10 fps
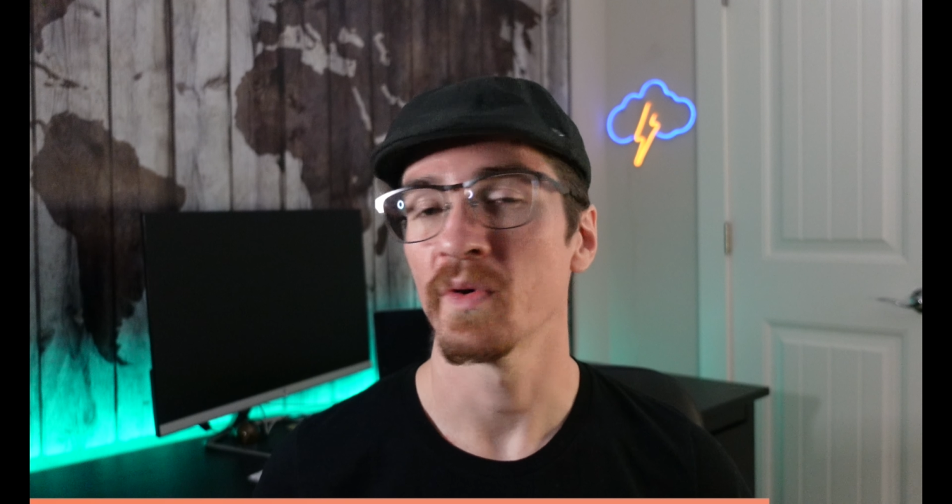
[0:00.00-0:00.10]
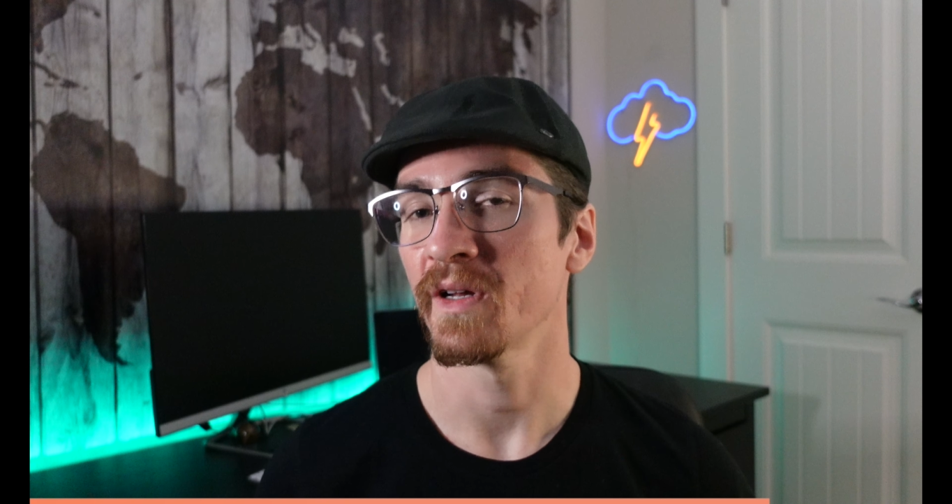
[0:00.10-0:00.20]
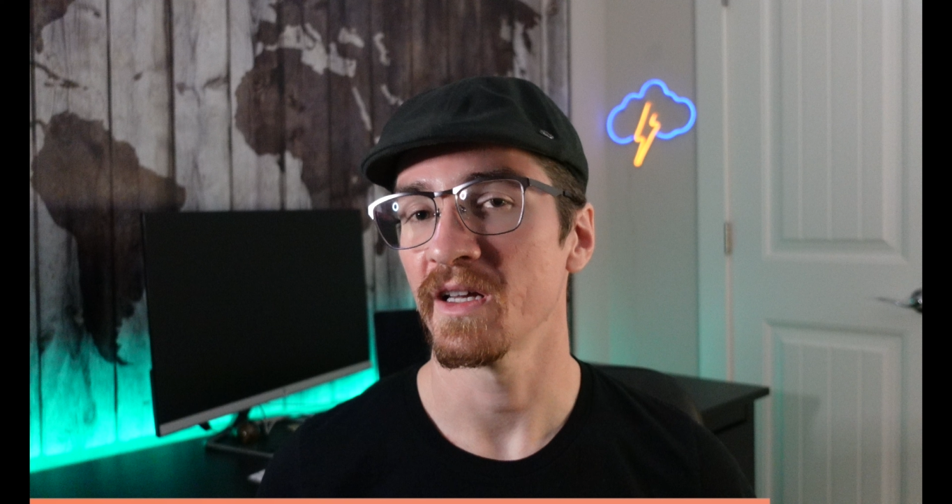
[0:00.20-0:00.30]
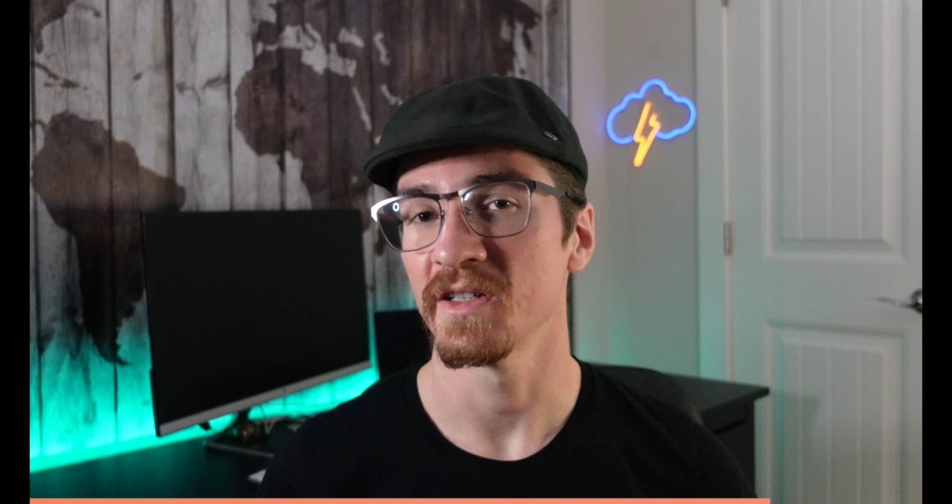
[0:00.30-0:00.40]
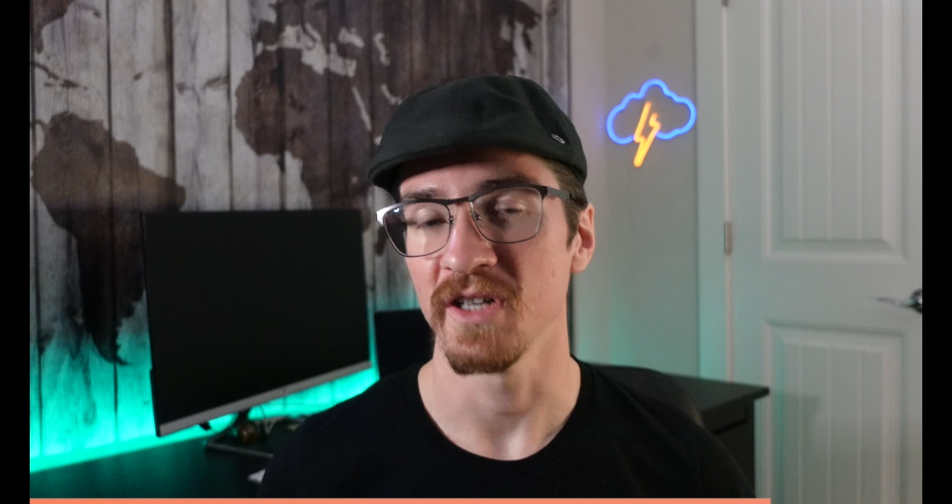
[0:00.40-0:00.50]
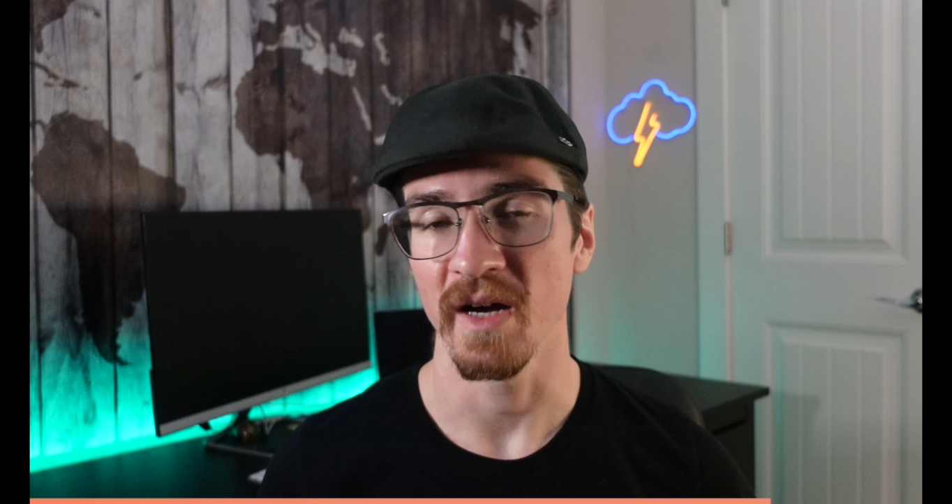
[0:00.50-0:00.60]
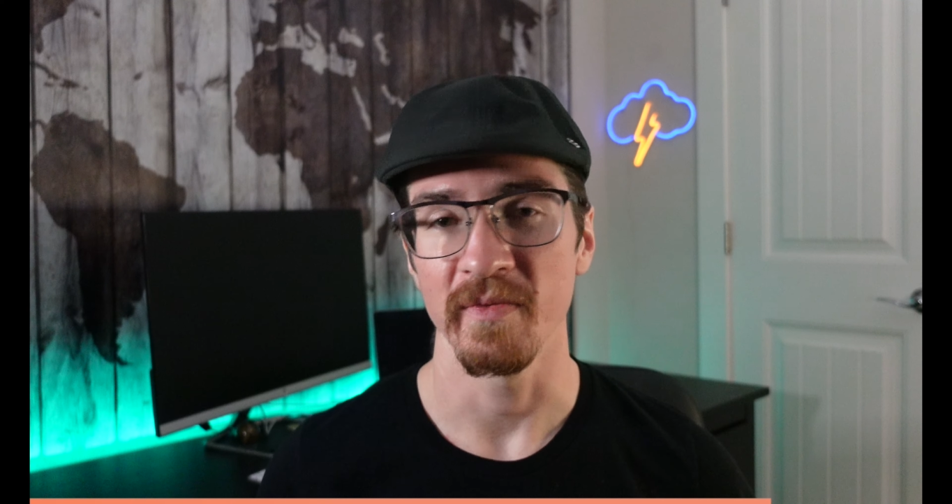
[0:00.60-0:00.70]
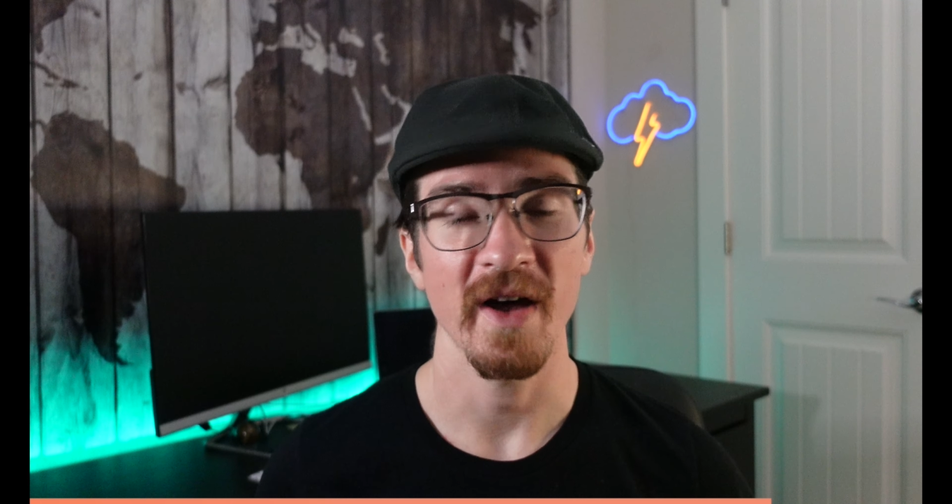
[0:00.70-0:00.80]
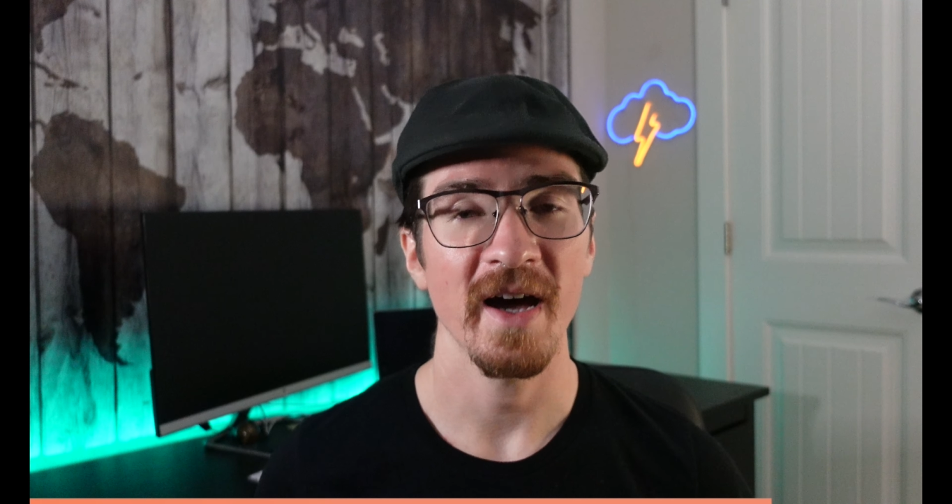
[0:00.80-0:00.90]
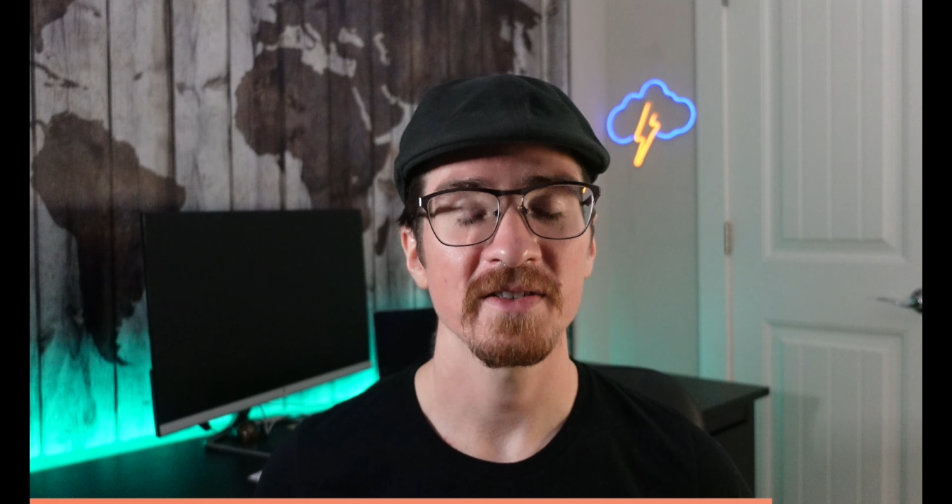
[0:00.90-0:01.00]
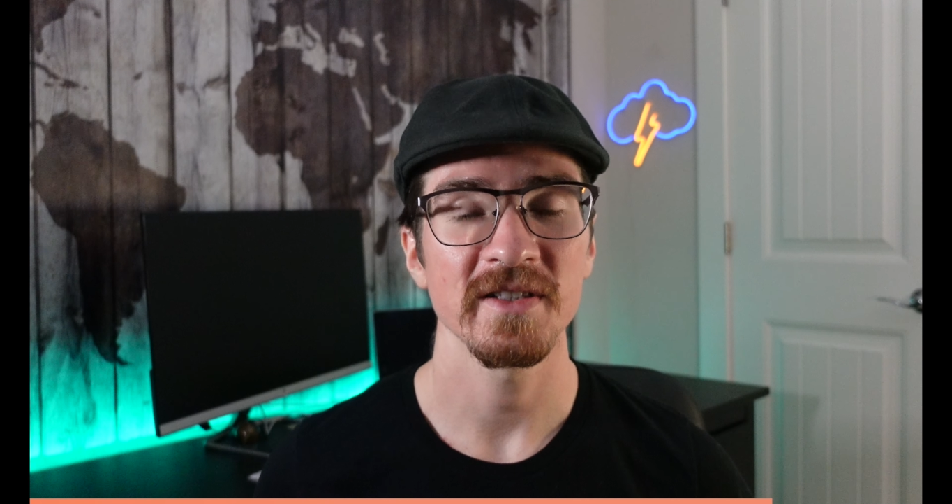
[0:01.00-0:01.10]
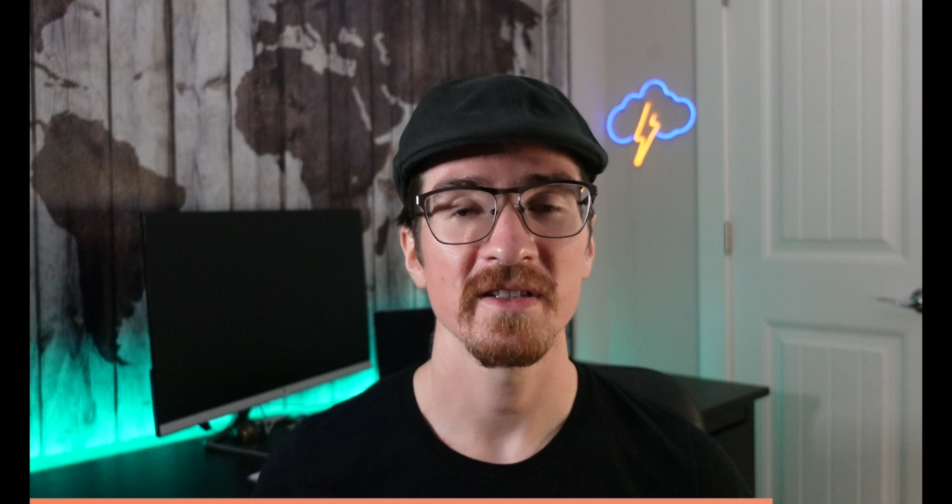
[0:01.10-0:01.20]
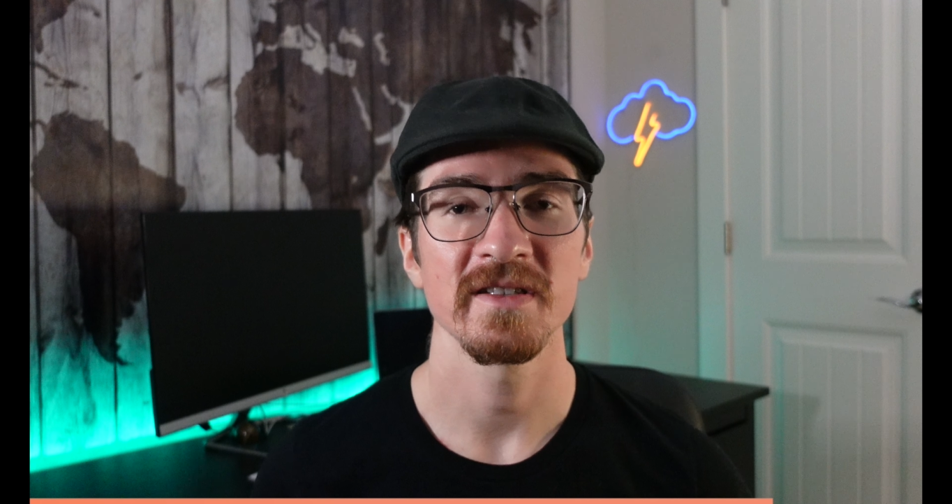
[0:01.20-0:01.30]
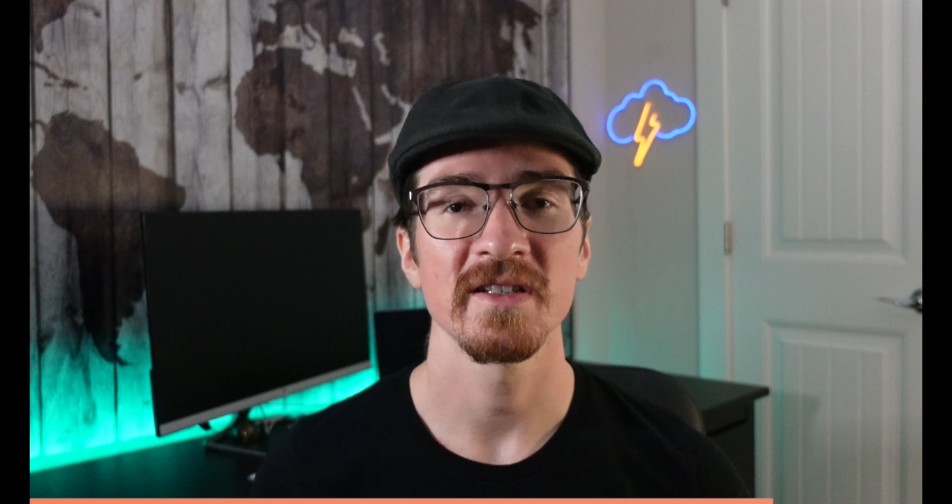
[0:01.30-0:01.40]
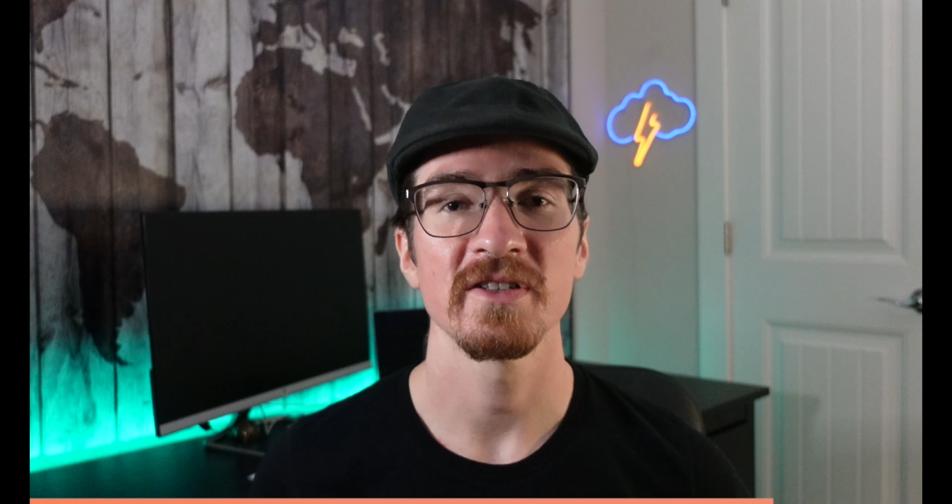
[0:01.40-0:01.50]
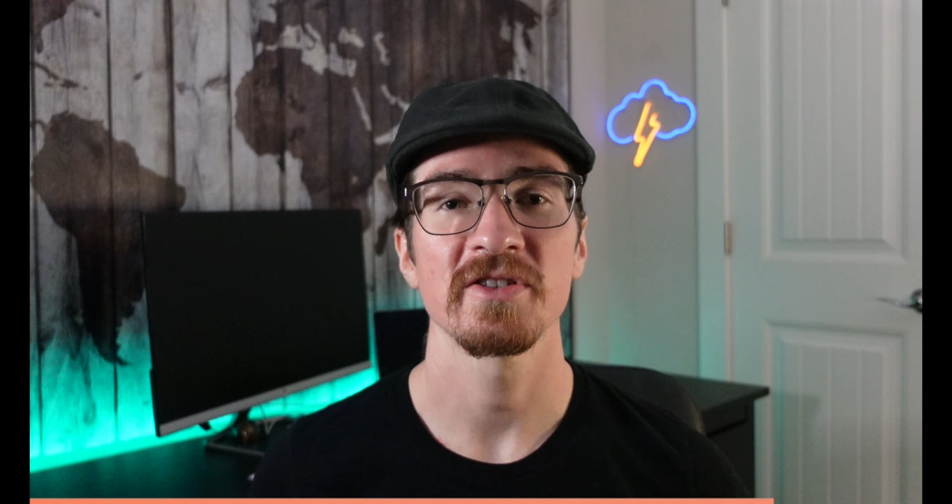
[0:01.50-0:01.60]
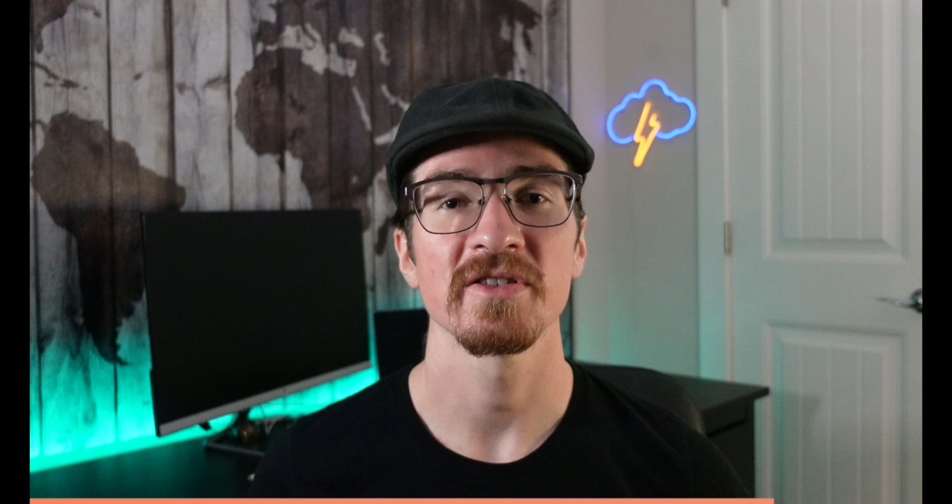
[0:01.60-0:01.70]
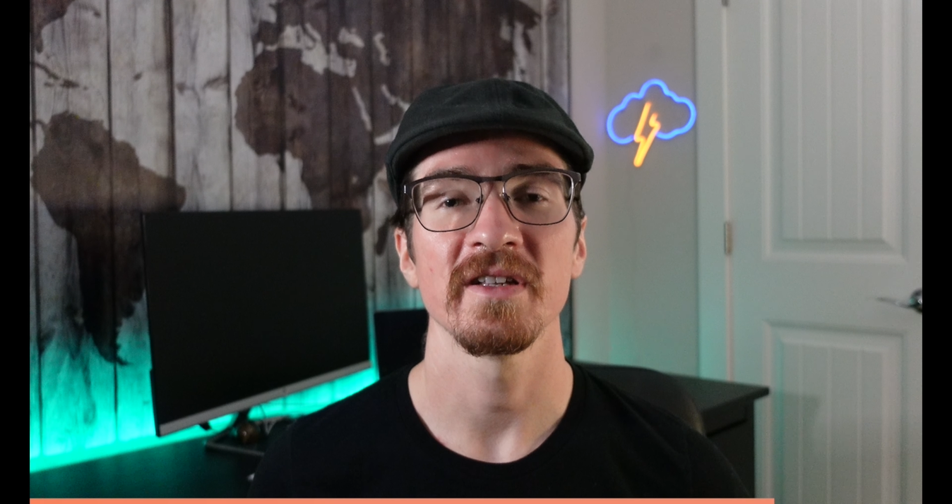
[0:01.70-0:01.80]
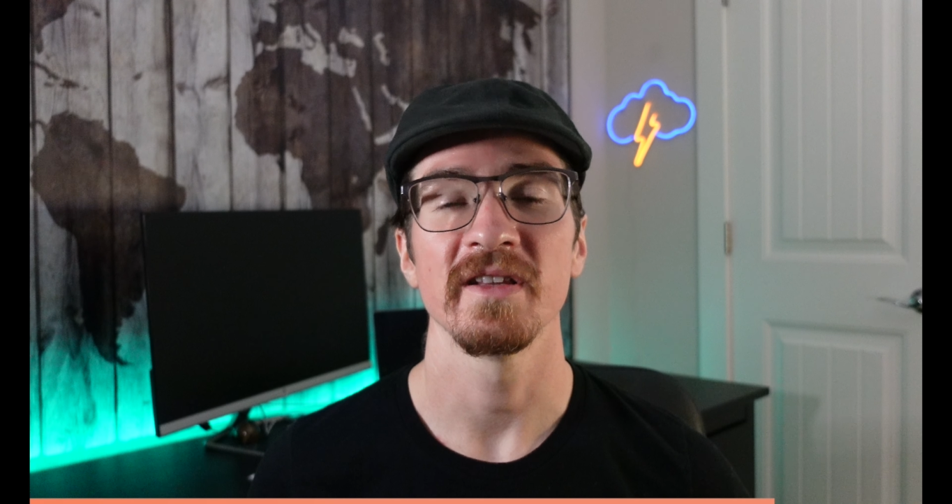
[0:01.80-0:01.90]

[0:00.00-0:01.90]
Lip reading: want to get a job fast in this industry,